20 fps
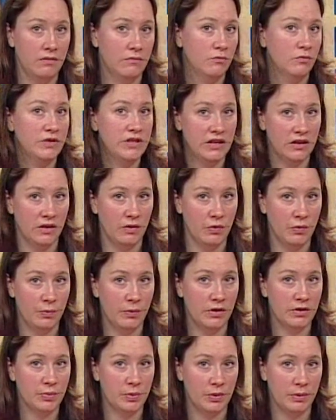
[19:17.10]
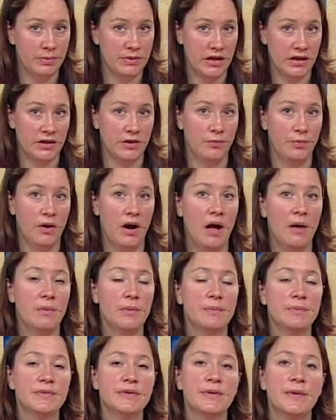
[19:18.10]
dealing with multiple objective
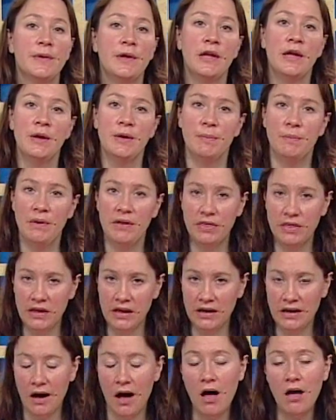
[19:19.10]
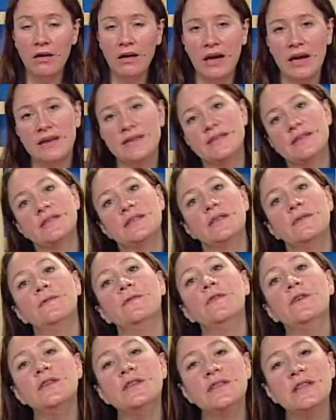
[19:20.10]
problems. But in all cases, the
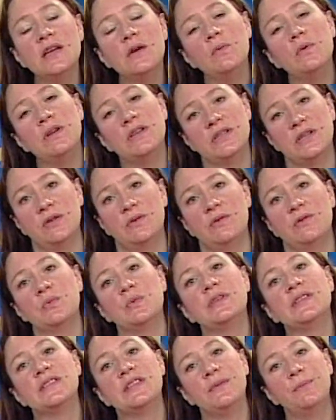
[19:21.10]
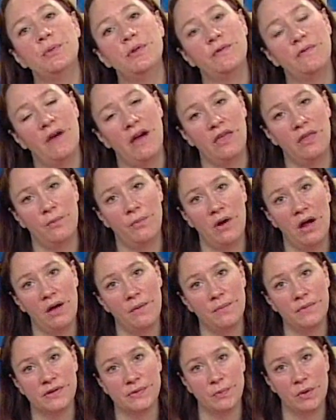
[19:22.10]
first thing we do is we simplify the
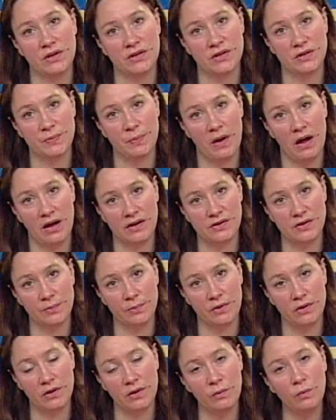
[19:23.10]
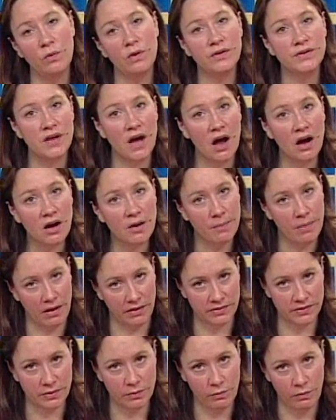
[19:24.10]
problem as much as possible. We'll talk about
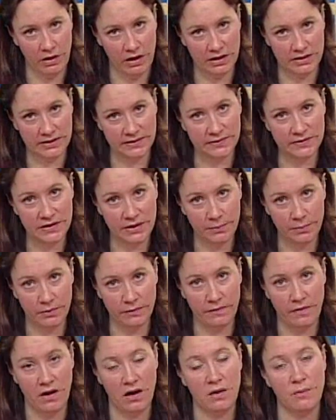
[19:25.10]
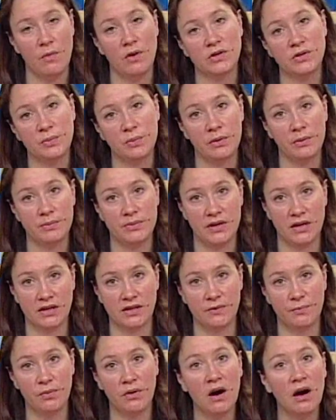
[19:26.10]
some ways of simplifying multiple
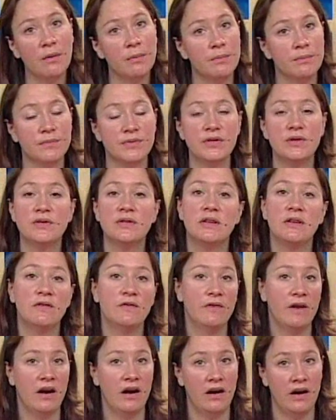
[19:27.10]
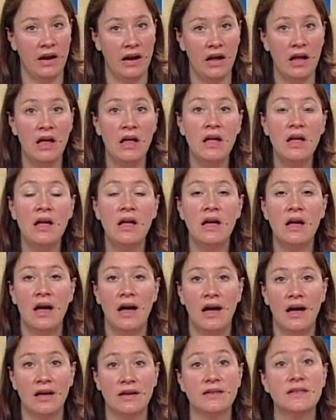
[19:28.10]
objective problems using very
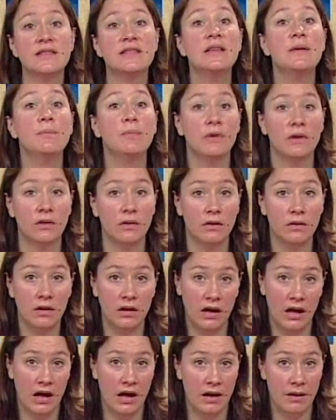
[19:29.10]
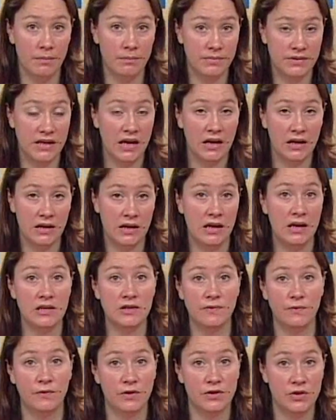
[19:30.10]
simple techniques
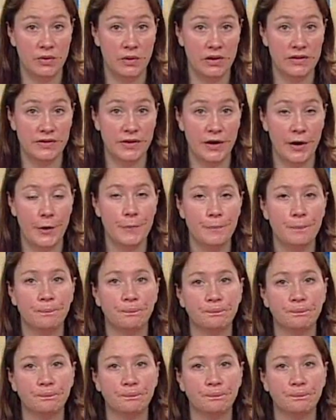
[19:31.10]
for doing so.